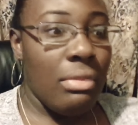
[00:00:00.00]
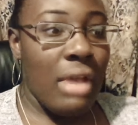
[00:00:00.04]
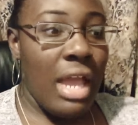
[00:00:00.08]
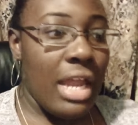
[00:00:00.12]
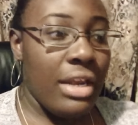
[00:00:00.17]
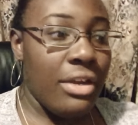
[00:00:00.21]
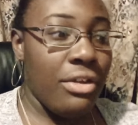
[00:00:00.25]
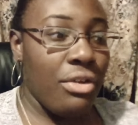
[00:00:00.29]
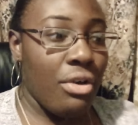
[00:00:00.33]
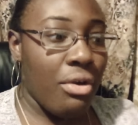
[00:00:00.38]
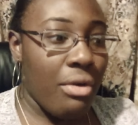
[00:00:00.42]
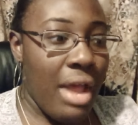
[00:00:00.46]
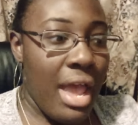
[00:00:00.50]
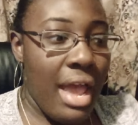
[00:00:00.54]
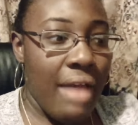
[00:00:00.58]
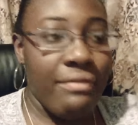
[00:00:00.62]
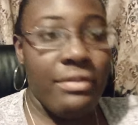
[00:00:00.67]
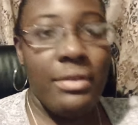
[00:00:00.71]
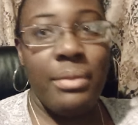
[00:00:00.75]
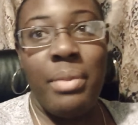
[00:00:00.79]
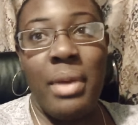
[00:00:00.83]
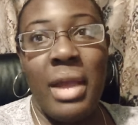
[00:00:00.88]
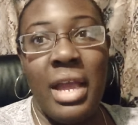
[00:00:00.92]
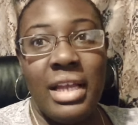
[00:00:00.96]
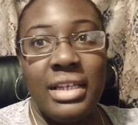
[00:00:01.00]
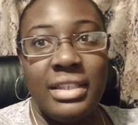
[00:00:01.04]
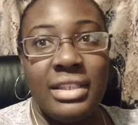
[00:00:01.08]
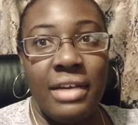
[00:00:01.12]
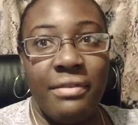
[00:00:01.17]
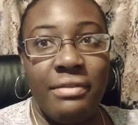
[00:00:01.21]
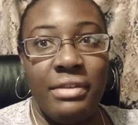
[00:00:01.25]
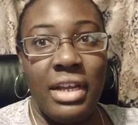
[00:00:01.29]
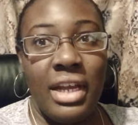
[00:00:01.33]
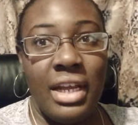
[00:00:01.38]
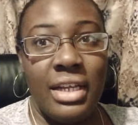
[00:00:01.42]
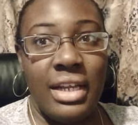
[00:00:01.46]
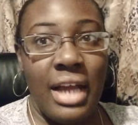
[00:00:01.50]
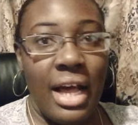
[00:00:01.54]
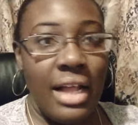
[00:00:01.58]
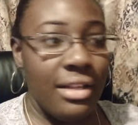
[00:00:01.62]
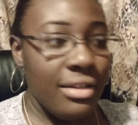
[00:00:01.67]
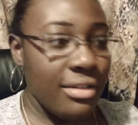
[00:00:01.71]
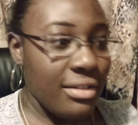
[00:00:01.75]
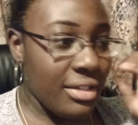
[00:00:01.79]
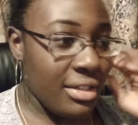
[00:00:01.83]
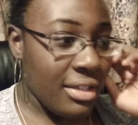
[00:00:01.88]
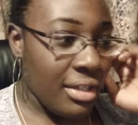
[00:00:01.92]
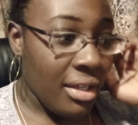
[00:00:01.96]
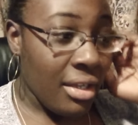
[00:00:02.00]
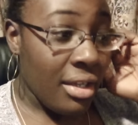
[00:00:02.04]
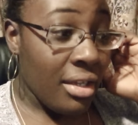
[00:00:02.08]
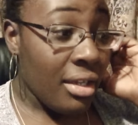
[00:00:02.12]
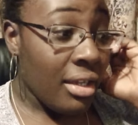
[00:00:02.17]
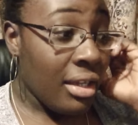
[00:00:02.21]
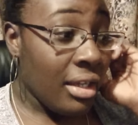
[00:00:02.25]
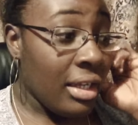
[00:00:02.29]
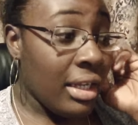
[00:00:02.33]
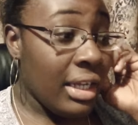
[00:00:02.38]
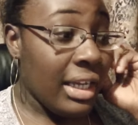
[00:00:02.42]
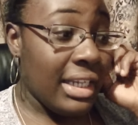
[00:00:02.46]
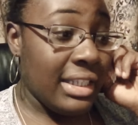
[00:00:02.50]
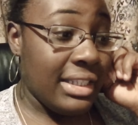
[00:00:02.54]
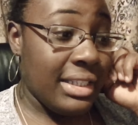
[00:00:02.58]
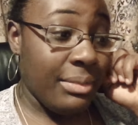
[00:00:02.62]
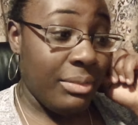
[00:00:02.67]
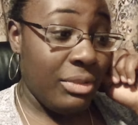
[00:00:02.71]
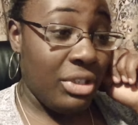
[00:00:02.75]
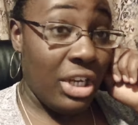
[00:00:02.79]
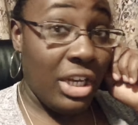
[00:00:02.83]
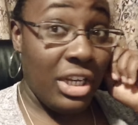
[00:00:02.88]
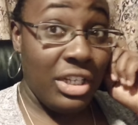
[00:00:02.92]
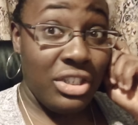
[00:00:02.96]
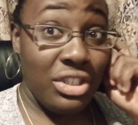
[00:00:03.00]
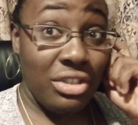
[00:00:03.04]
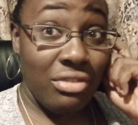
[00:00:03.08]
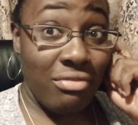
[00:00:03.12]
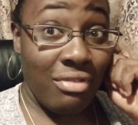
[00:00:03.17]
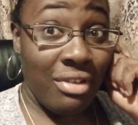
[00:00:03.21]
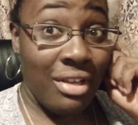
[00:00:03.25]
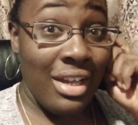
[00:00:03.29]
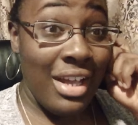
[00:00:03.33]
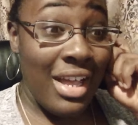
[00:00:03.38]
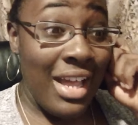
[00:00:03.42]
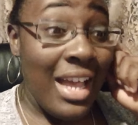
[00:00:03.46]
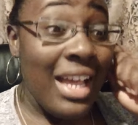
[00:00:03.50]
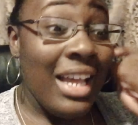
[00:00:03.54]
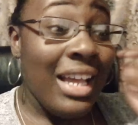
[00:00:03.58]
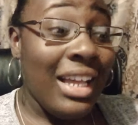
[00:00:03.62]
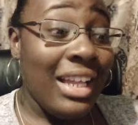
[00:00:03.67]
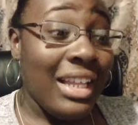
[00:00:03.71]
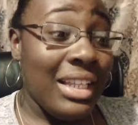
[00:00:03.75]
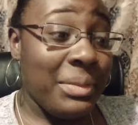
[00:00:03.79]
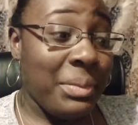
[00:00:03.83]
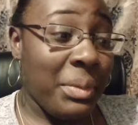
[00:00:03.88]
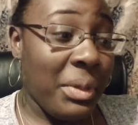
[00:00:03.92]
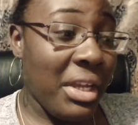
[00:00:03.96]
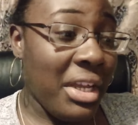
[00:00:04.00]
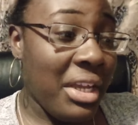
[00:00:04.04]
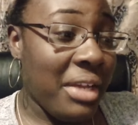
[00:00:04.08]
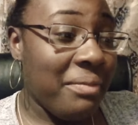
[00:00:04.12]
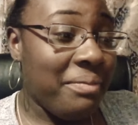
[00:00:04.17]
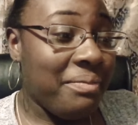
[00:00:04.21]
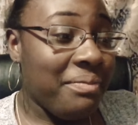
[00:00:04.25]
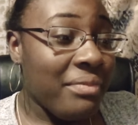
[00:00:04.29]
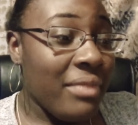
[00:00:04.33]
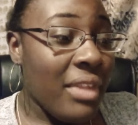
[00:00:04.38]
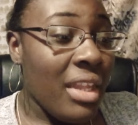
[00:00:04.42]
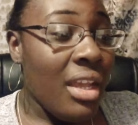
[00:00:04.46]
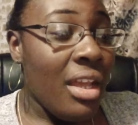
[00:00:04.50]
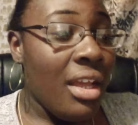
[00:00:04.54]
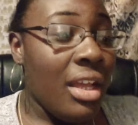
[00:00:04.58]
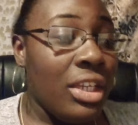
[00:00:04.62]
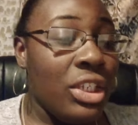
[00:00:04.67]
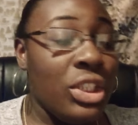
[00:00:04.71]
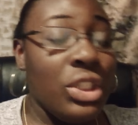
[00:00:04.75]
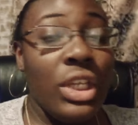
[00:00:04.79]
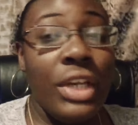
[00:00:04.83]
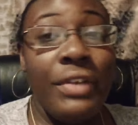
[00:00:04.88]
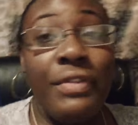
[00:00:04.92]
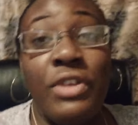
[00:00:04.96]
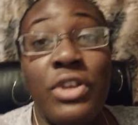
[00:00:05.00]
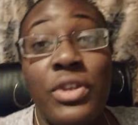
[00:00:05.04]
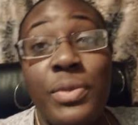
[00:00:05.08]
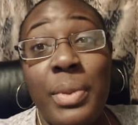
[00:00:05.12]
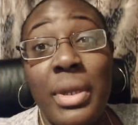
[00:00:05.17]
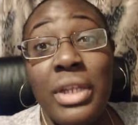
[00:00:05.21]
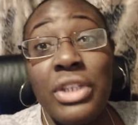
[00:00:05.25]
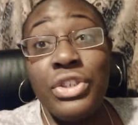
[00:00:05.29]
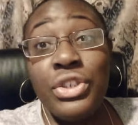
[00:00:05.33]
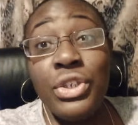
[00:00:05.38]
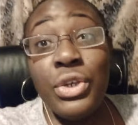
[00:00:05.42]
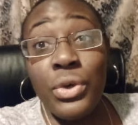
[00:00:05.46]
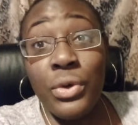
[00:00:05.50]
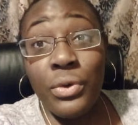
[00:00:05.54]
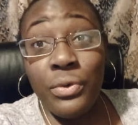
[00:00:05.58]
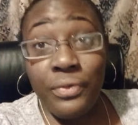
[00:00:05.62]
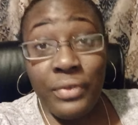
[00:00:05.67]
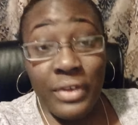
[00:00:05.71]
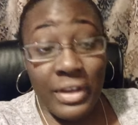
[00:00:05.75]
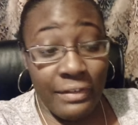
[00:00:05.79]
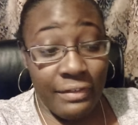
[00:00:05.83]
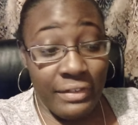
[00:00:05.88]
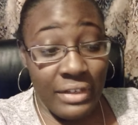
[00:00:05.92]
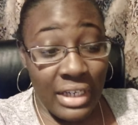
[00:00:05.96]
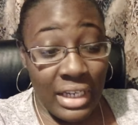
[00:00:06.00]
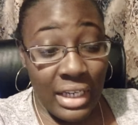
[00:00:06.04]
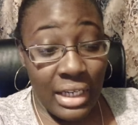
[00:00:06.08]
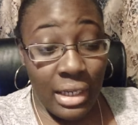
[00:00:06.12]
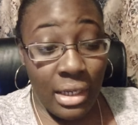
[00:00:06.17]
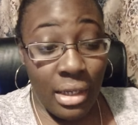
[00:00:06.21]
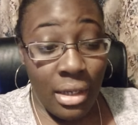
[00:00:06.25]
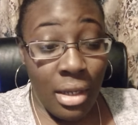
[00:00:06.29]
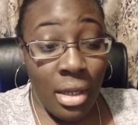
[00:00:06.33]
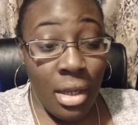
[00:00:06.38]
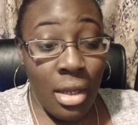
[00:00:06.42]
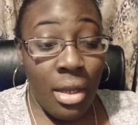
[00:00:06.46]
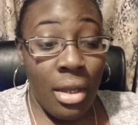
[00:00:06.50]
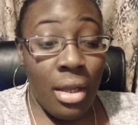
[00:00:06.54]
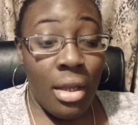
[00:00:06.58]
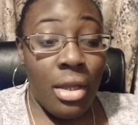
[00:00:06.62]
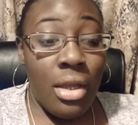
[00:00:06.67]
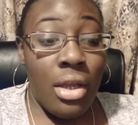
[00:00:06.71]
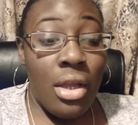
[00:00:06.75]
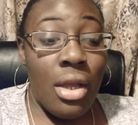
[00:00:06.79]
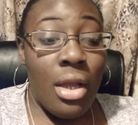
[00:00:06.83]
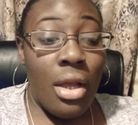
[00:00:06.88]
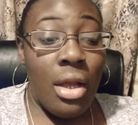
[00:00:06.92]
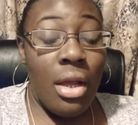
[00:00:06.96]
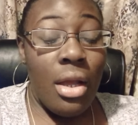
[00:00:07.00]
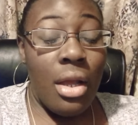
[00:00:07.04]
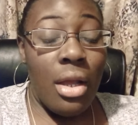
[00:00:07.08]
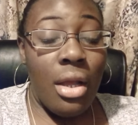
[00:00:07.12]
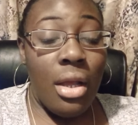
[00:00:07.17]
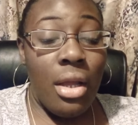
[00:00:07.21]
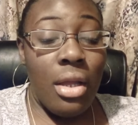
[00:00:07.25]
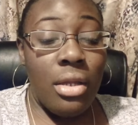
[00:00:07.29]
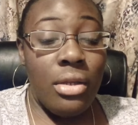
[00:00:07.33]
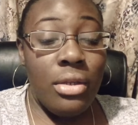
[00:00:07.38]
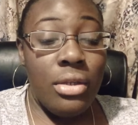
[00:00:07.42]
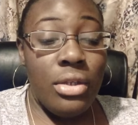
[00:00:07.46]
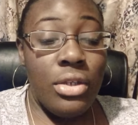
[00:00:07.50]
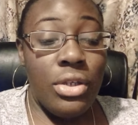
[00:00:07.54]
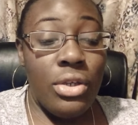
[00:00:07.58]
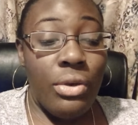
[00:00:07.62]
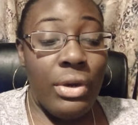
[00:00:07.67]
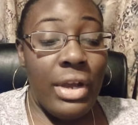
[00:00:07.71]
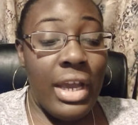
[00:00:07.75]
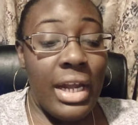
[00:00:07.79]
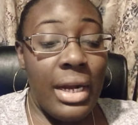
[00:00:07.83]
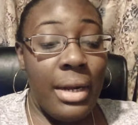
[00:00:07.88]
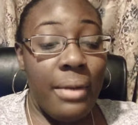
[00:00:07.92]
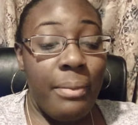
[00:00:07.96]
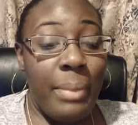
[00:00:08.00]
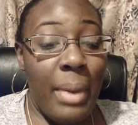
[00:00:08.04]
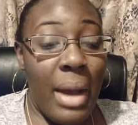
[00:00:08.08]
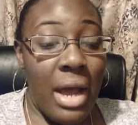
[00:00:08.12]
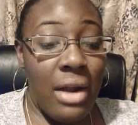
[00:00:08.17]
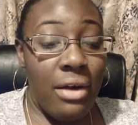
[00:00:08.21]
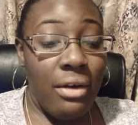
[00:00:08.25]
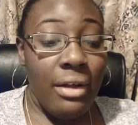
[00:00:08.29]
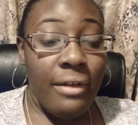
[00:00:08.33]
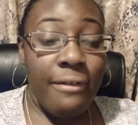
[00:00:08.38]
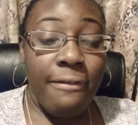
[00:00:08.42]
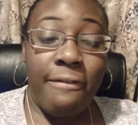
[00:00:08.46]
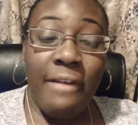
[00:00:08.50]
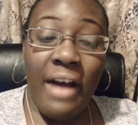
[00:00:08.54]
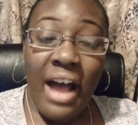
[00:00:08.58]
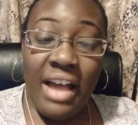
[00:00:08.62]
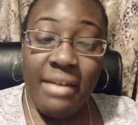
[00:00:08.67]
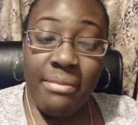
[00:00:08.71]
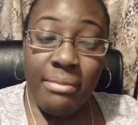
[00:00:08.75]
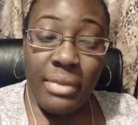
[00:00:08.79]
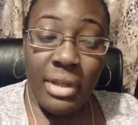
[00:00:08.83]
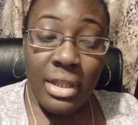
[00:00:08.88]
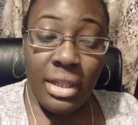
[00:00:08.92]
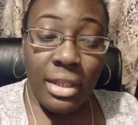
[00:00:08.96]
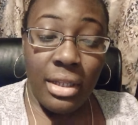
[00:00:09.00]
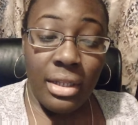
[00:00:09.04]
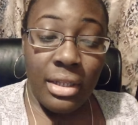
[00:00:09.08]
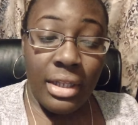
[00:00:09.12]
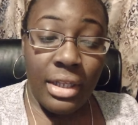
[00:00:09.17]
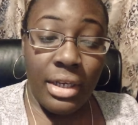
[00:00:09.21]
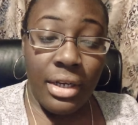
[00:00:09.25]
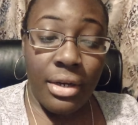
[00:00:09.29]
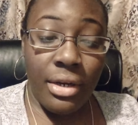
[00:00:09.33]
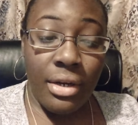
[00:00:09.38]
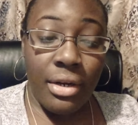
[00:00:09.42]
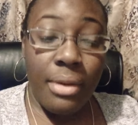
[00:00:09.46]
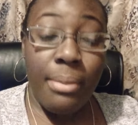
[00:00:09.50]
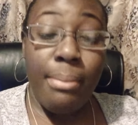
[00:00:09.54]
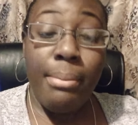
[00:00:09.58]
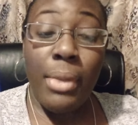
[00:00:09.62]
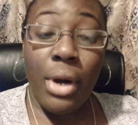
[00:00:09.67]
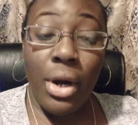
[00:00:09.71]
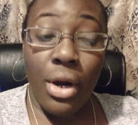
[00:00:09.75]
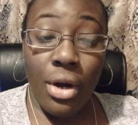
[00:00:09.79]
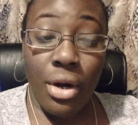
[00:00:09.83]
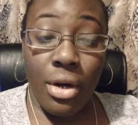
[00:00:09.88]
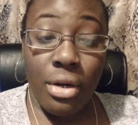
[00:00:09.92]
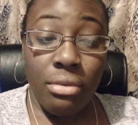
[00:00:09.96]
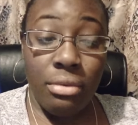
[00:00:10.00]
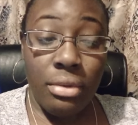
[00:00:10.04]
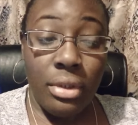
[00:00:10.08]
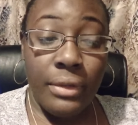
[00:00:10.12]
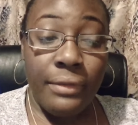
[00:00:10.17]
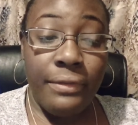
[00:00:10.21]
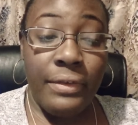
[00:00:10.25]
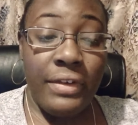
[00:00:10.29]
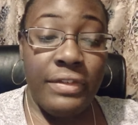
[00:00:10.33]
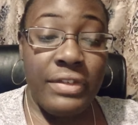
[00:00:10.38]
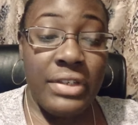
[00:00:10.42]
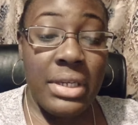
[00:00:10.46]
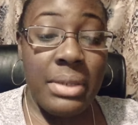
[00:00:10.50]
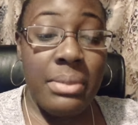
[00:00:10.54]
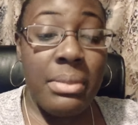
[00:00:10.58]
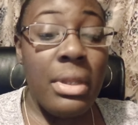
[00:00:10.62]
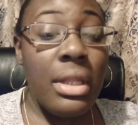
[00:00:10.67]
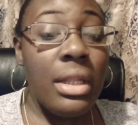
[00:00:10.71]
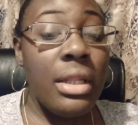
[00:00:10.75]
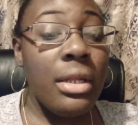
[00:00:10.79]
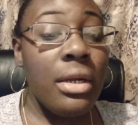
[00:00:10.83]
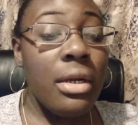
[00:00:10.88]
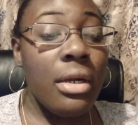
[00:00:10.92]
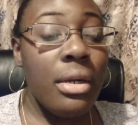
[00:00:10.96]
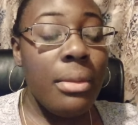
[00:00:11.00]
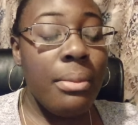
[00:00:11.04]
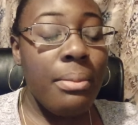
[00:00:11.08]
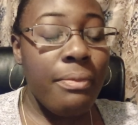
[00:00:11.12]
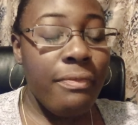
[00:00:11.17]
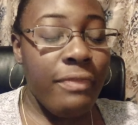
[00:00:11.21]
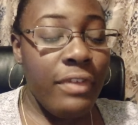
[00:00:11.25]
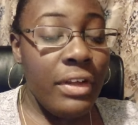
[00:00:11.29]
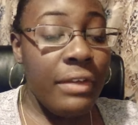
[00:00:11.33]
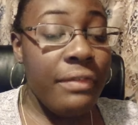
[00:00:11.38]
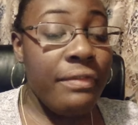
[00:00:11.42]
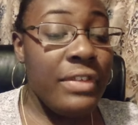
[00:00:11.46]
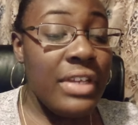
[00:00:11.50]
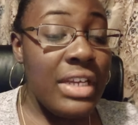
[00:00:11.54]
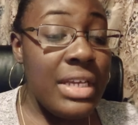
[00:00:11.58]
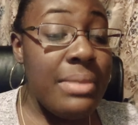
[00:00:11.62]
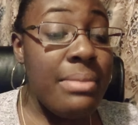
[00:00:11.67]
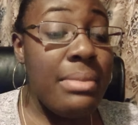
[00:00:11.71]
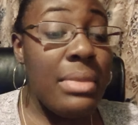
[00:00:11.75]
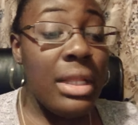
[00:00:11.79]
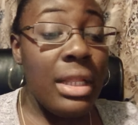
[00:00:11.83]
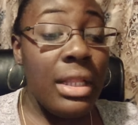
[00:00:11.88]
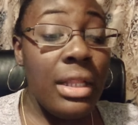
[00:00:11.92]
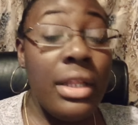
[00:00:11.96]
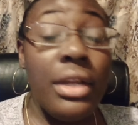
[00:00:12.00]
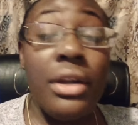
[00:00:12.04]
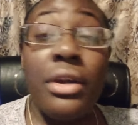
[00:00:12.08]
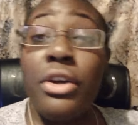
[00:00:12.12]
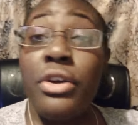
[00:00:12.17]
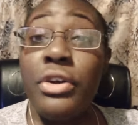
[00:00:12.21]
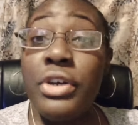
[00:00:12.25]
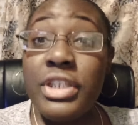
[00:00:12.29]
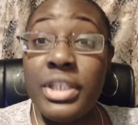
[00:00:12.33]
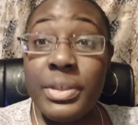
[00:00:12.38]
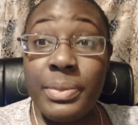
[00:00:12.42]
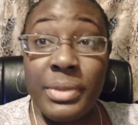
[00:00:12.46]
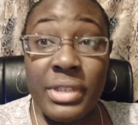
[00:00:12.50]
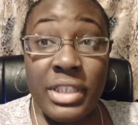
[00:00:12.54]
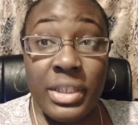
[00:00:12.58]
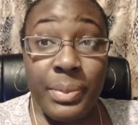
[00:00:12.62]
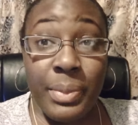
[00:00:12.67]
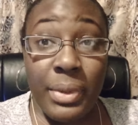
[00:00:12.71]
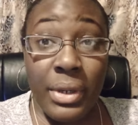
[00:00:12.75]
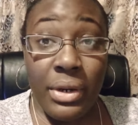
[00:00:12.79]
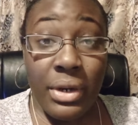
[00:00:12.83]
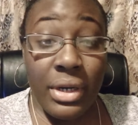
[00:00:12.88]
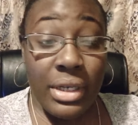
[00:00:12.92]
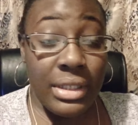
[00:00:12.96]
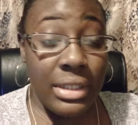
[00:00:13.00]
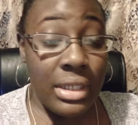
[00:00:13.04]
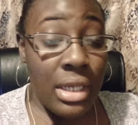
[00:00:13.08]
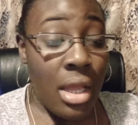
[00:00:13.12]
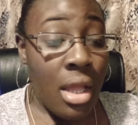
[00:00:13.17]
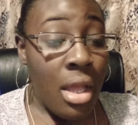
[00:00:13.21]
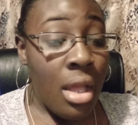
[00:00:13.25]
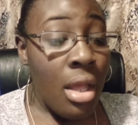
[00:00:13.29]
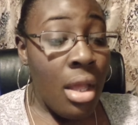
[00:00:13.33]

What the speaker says: And you don't have to pay $78 and some change. It's pretty good. So if you spend $250, you'll get a bottle of 5 milliliter myrrh, 15 milliliter Christmas Spirit,